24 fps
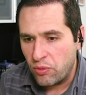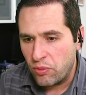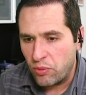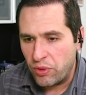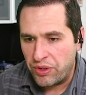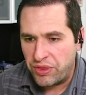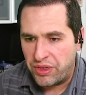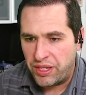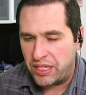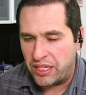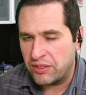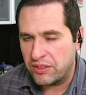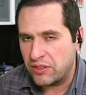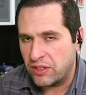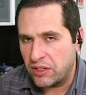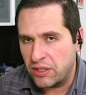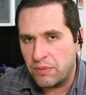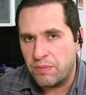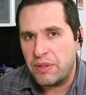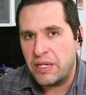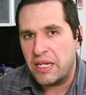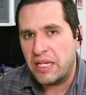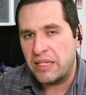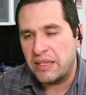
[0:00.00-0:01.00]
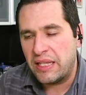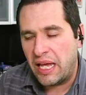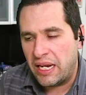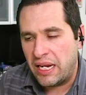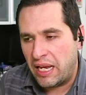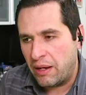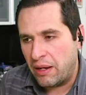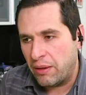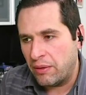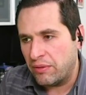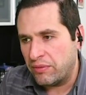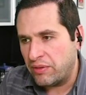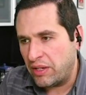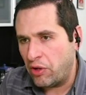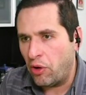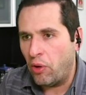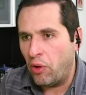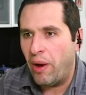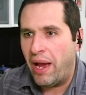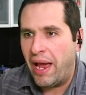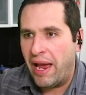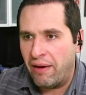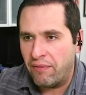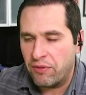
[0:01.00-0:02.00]
we think it's going to be at that uh, you
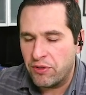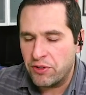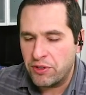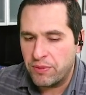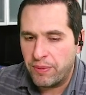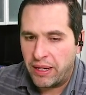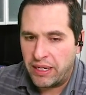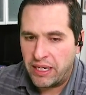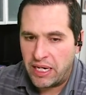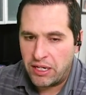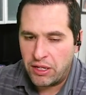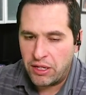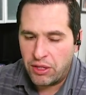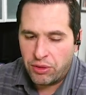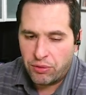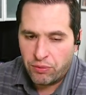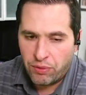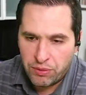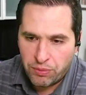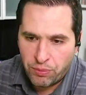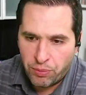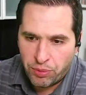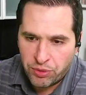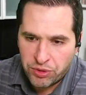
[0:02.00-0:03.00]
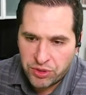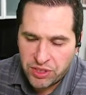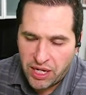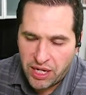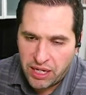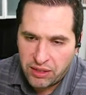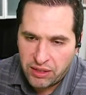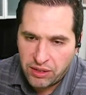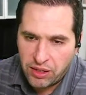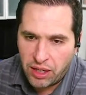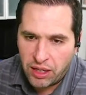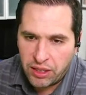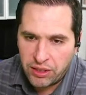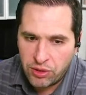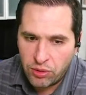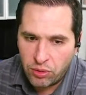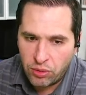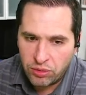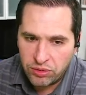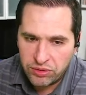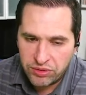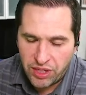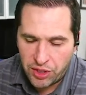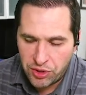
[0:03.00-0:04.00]
know average about 83% uh,
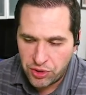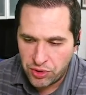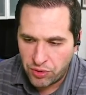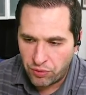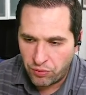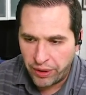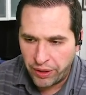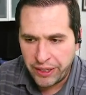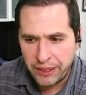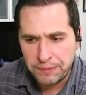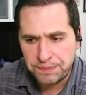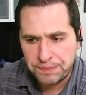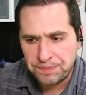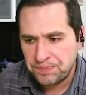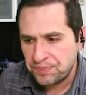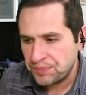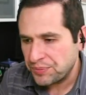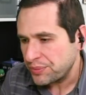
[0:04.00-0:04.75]
utilization rate.